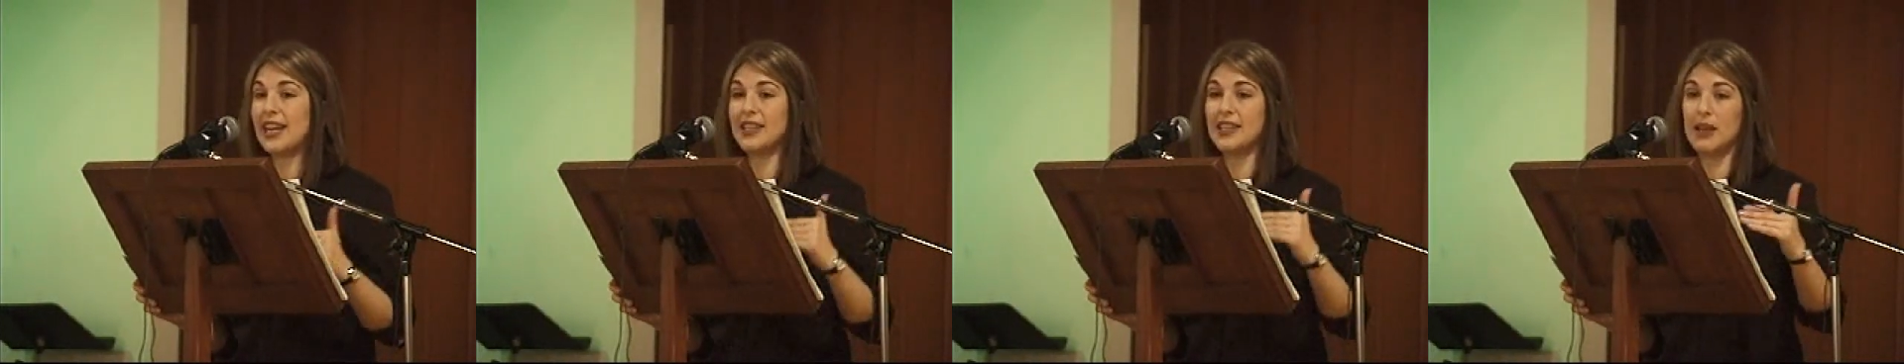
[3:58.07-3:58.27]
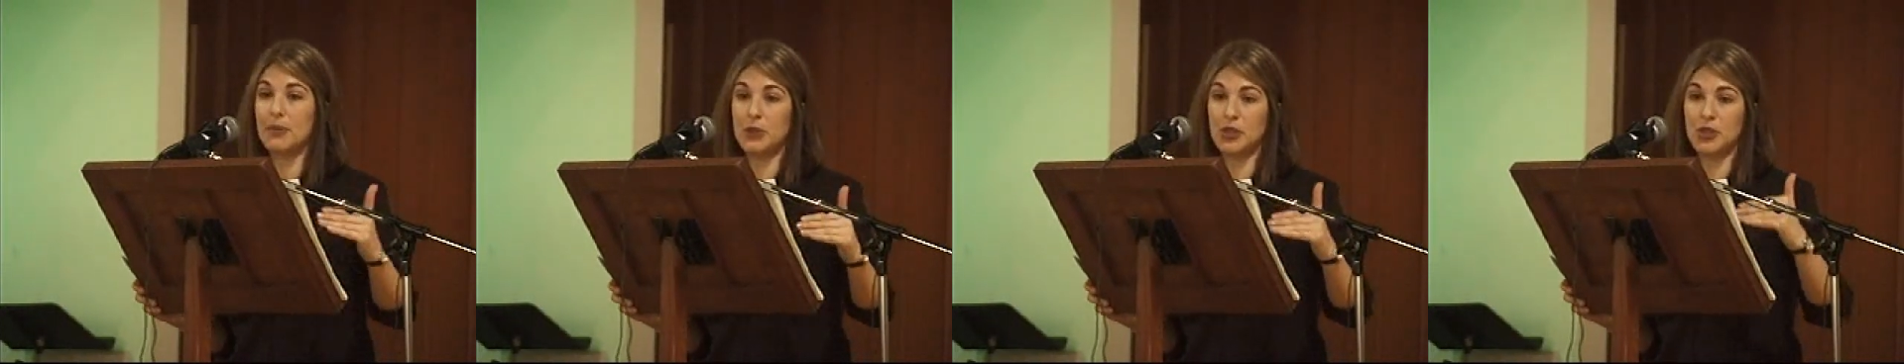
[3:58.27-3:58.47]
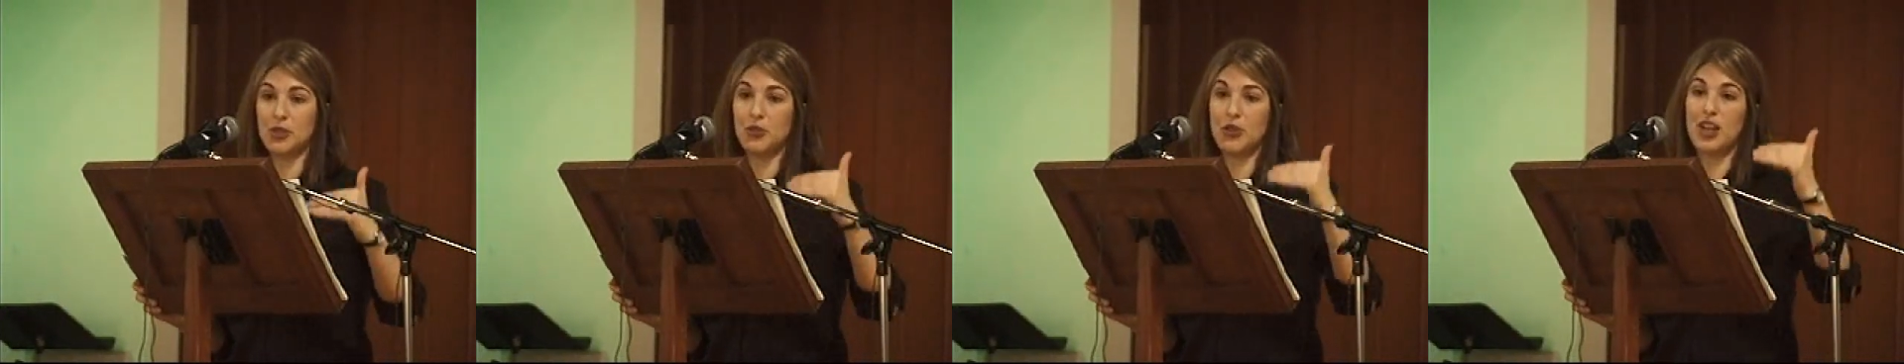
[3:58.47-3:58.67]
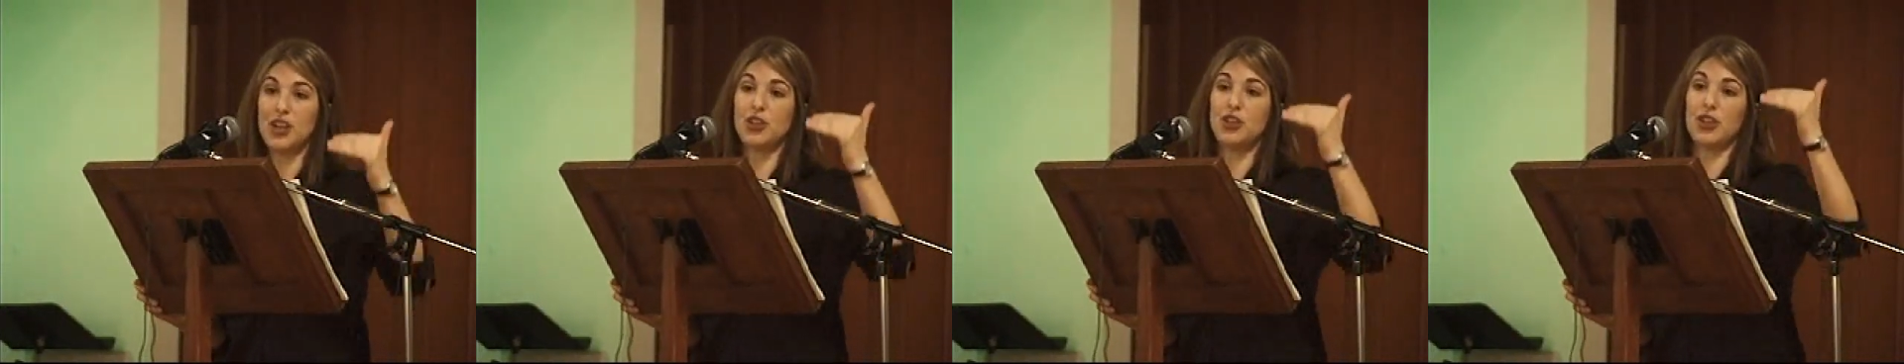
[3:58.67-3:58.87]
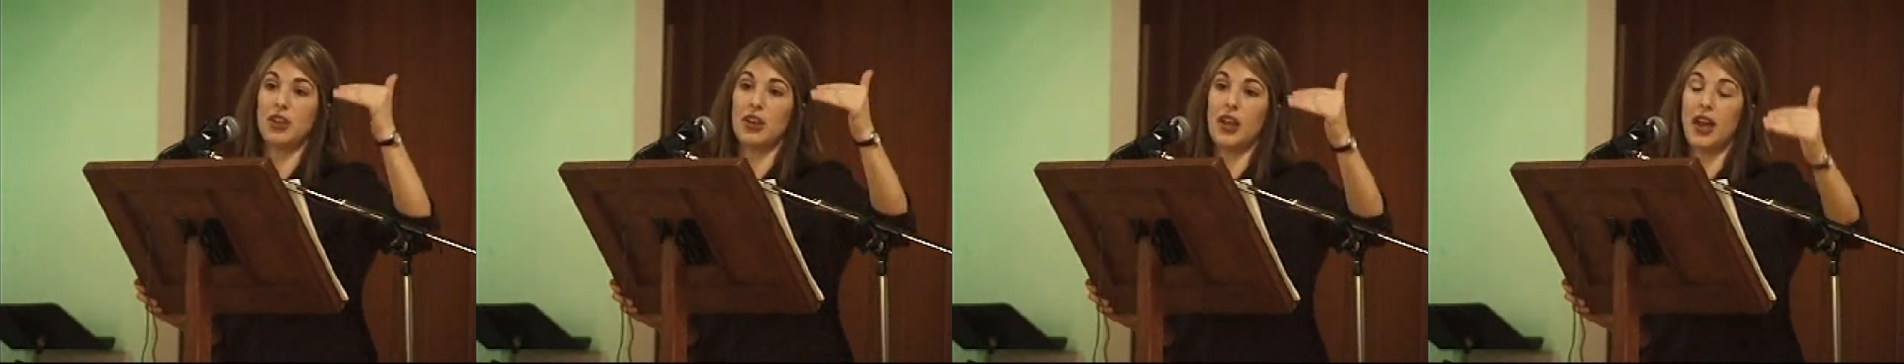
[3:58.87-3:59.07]

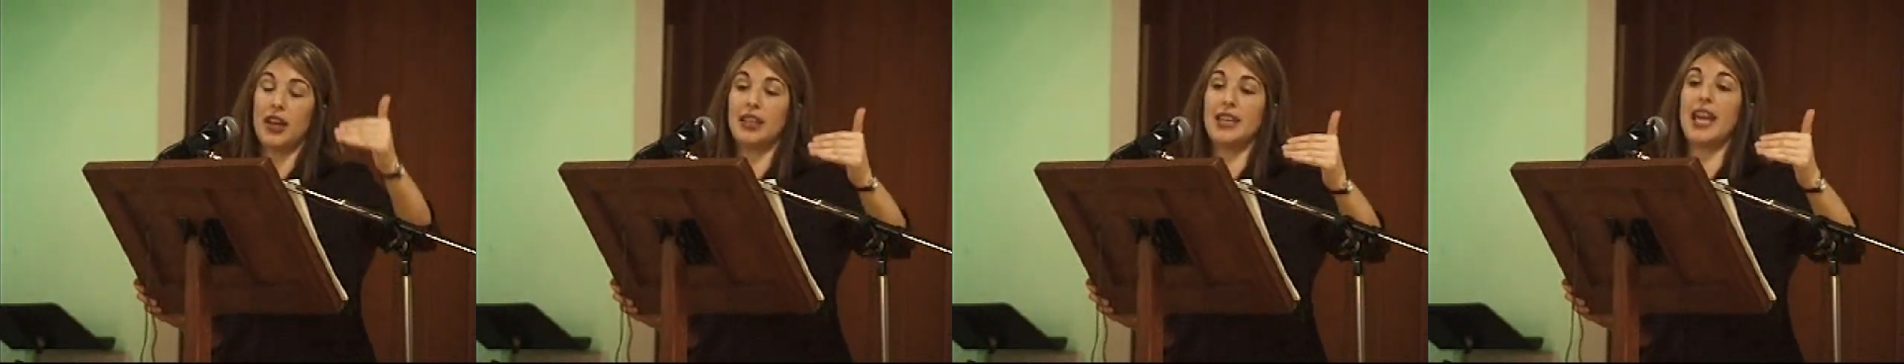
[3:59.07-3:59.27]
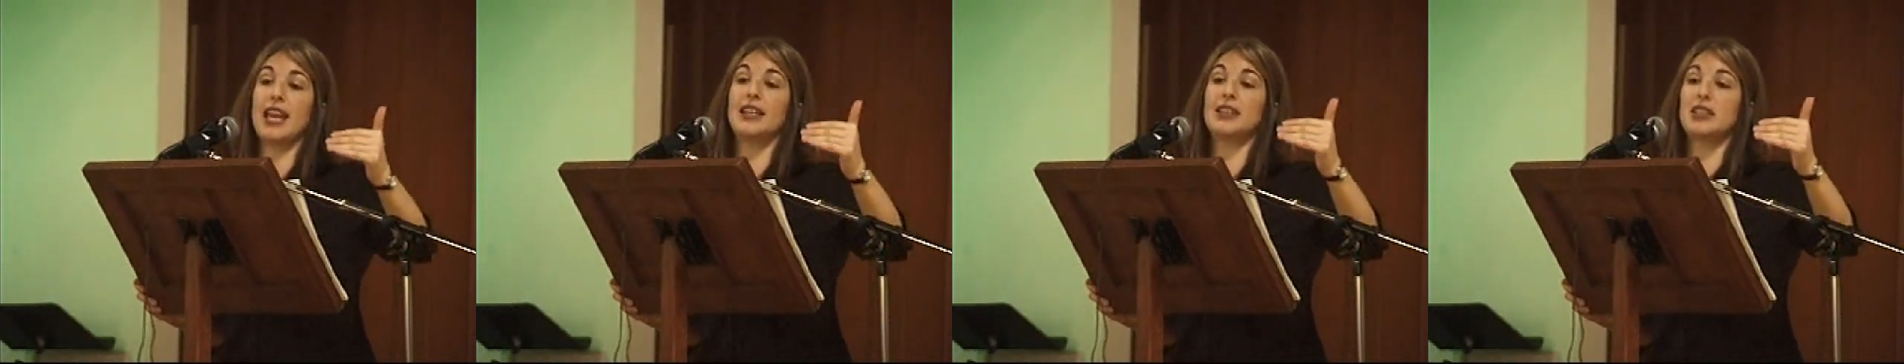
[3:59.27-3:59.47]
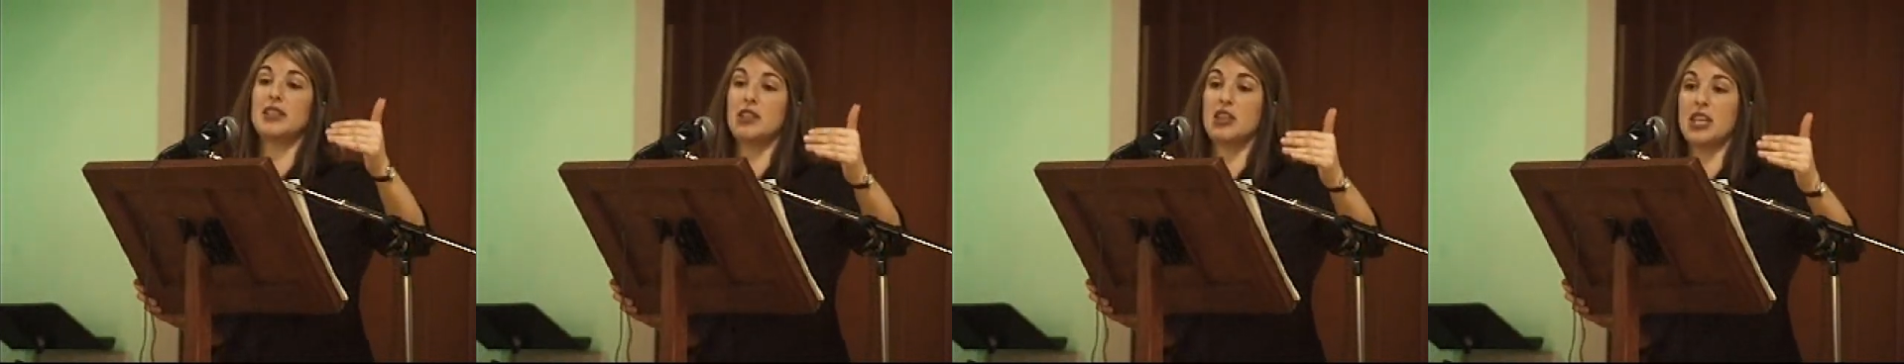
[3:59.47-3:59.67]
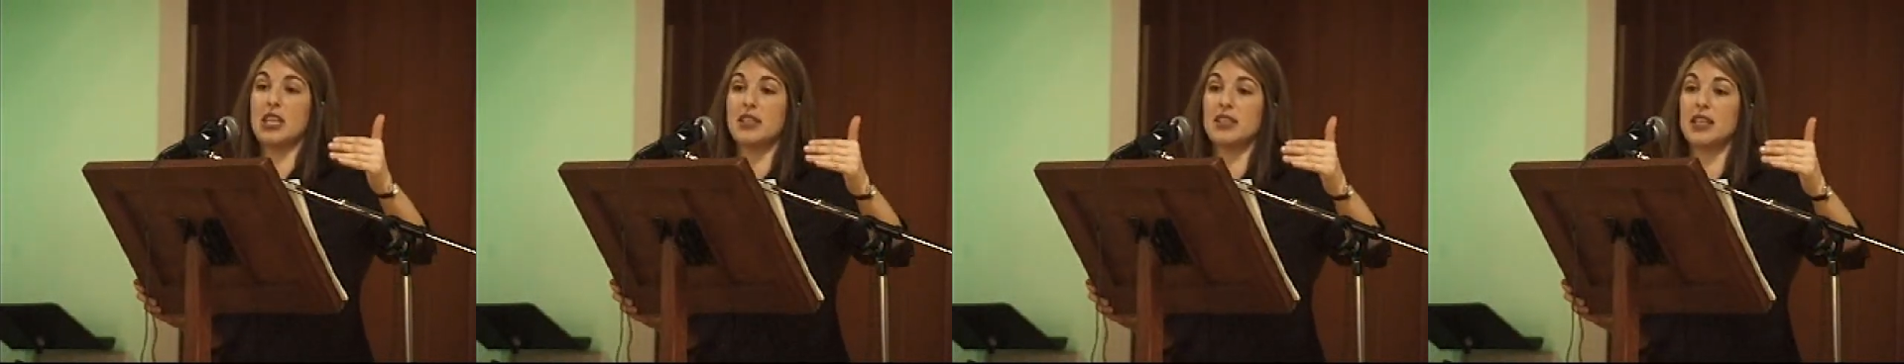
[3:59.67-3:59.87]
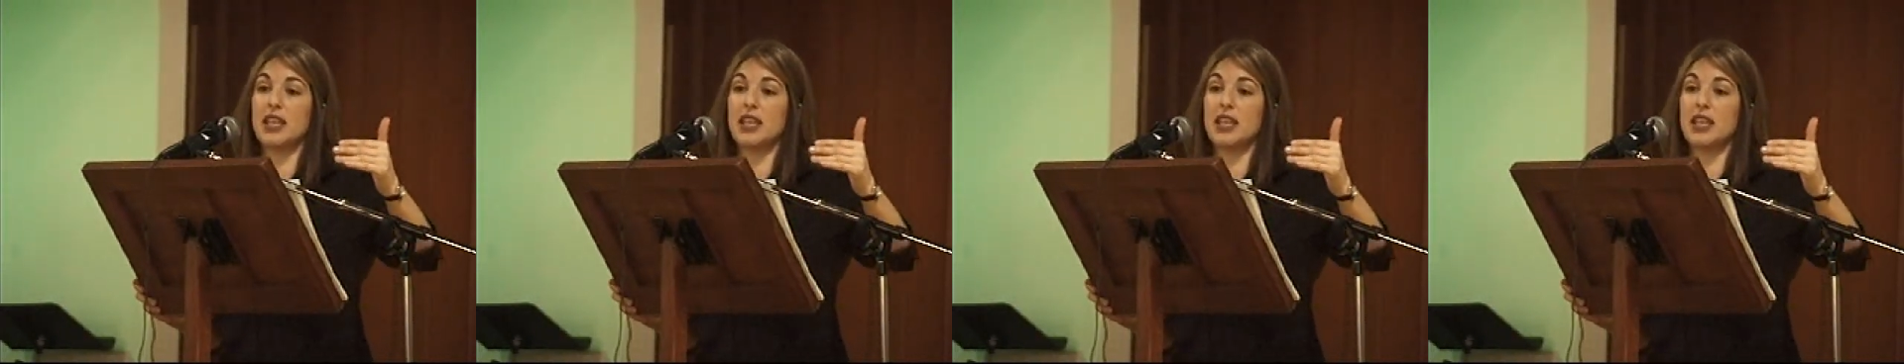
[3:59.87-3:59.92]
demonstration against these